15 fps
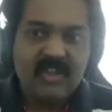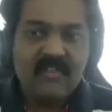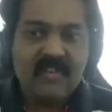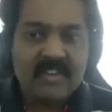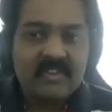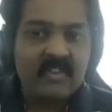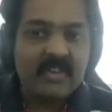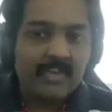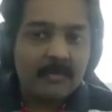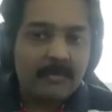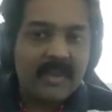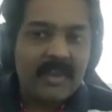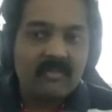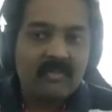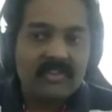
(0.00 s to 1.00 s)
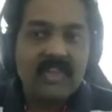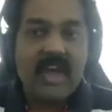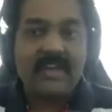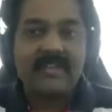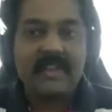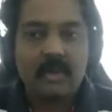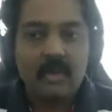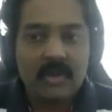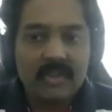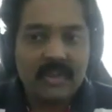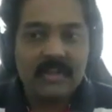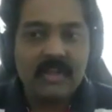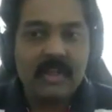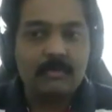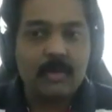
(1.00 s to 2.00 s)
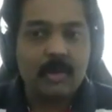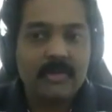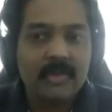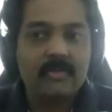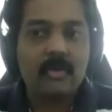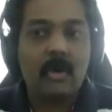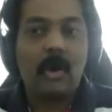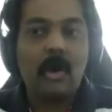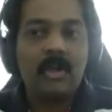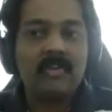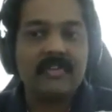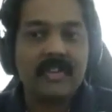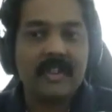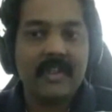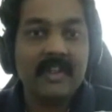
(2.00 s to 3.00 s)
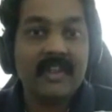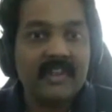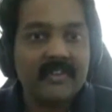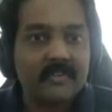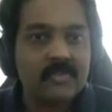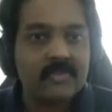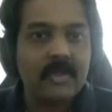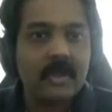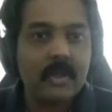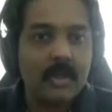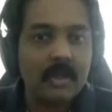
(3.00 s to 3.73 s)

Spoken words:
Whereas if we compare it with other unikernel projects or with a Linux